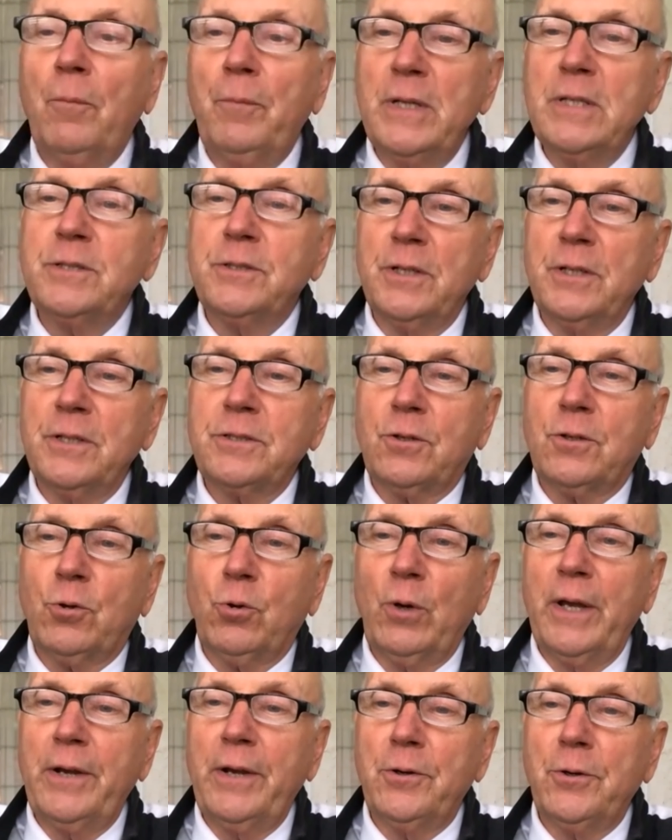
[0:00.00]
business
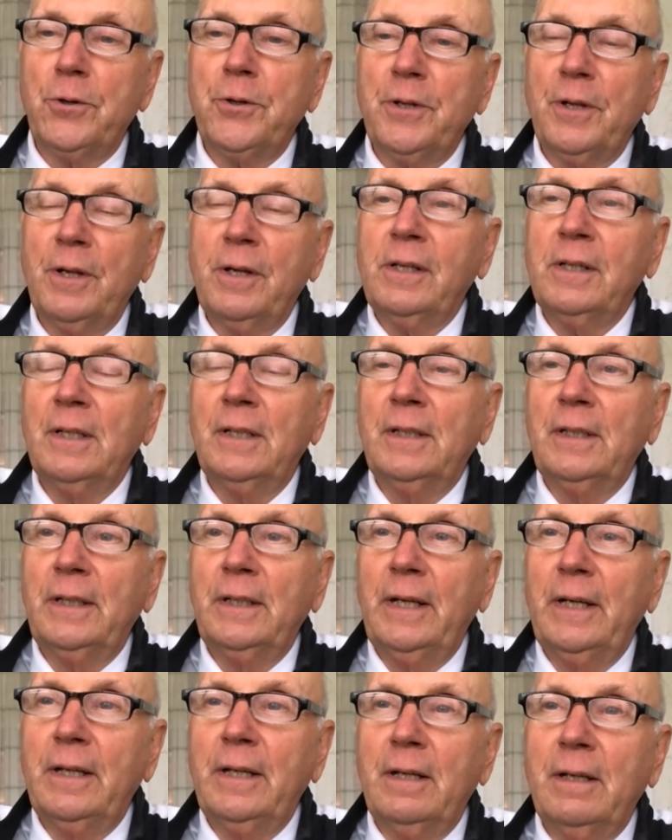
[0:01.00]
cratered,
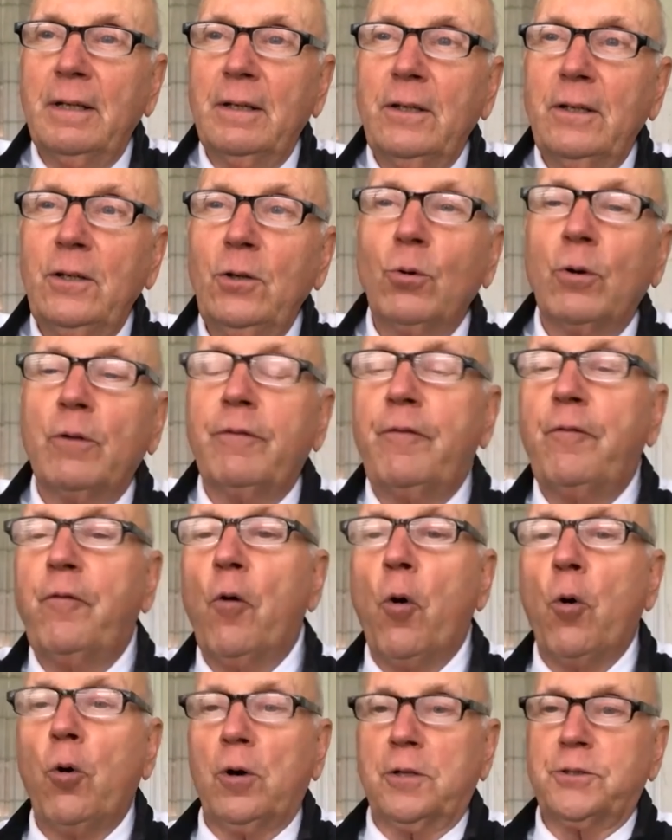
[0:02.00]
and you were
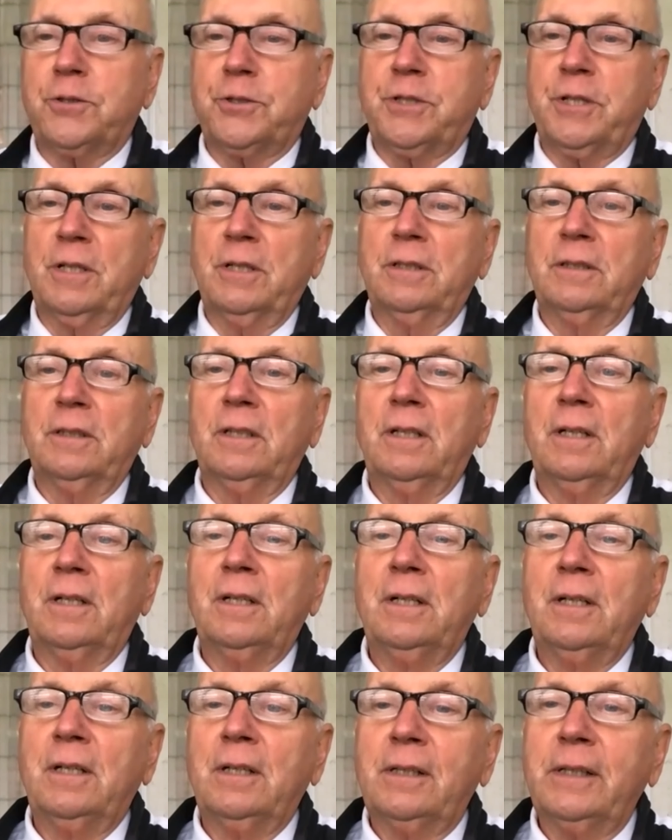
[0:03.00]
forced
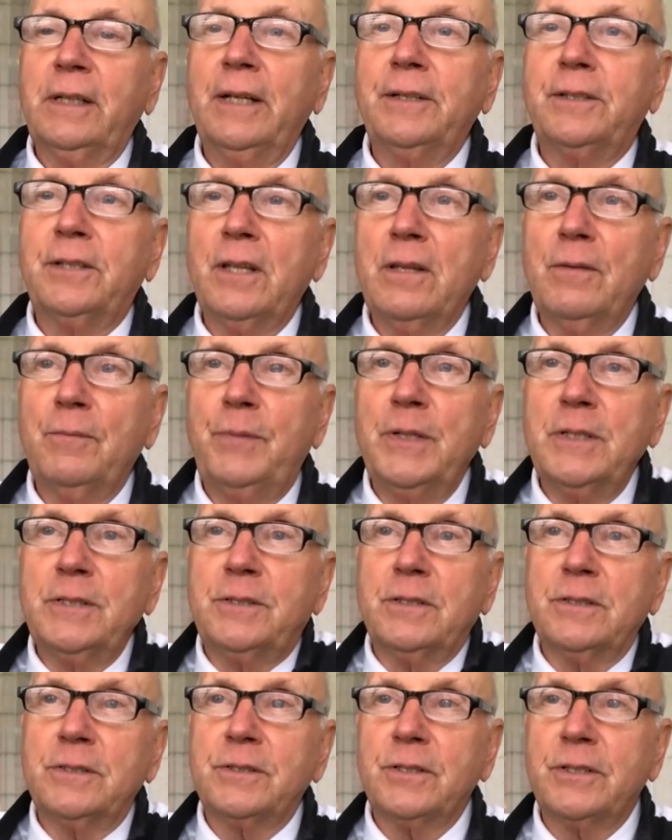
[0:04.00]
into the
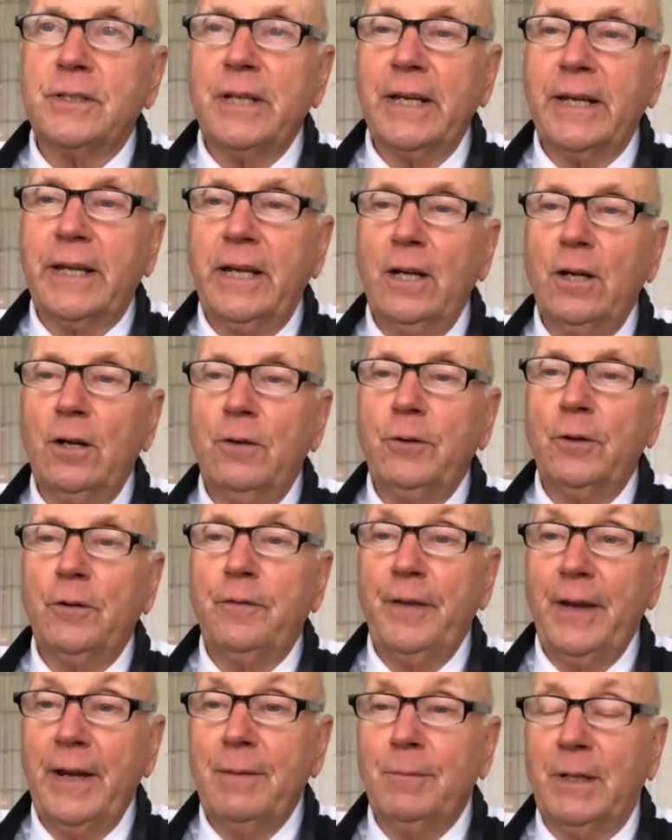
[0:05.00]
business to take care of your
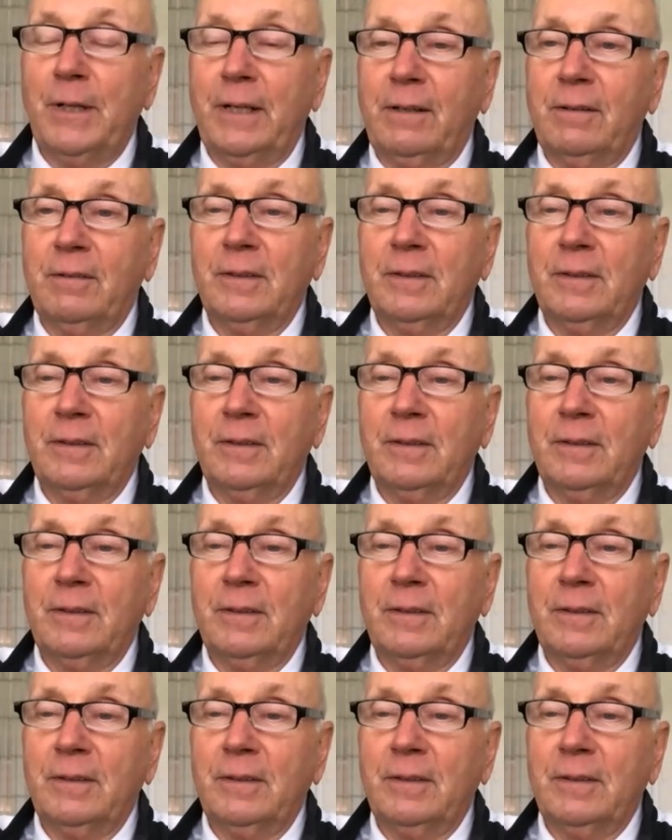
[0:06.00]
family